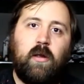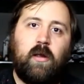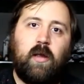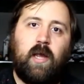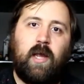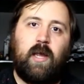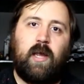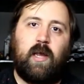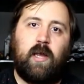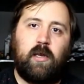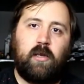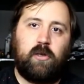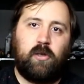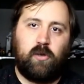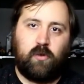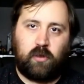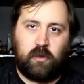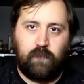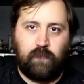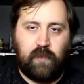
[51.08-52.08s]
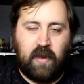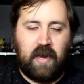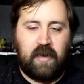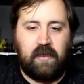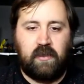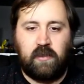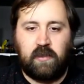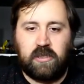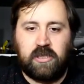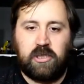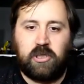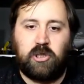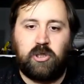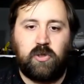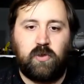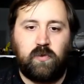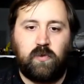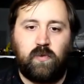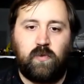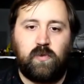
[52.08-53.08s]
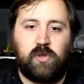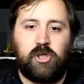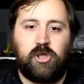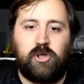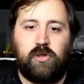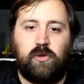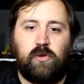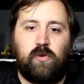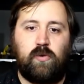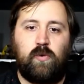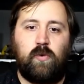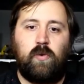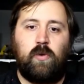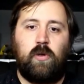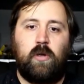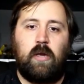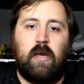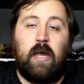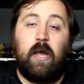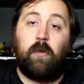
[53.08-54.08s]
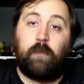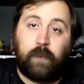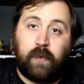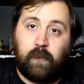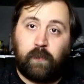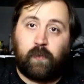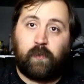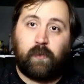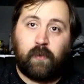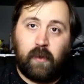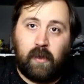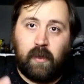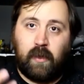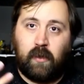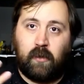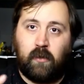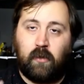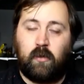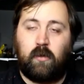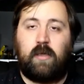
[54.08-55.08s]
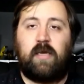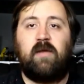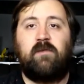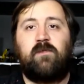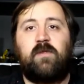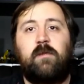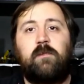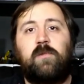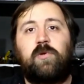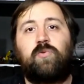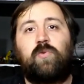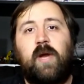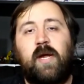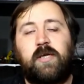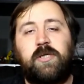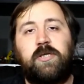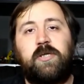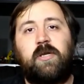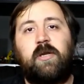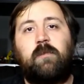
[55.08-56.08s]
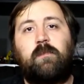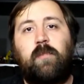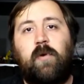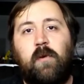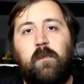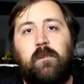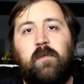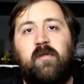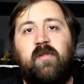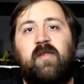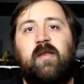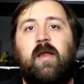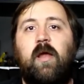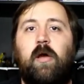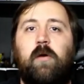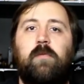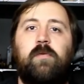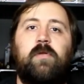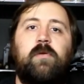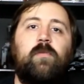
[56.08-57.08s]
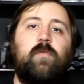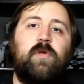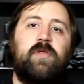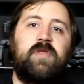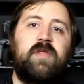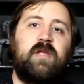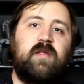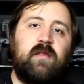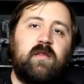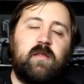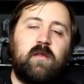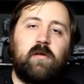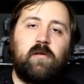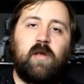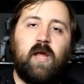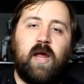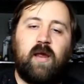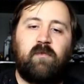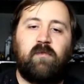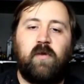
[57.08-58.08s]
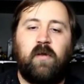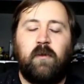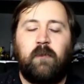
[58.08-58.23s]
and you know combining the two to help people and give them direction and purpose and help them with things in their life.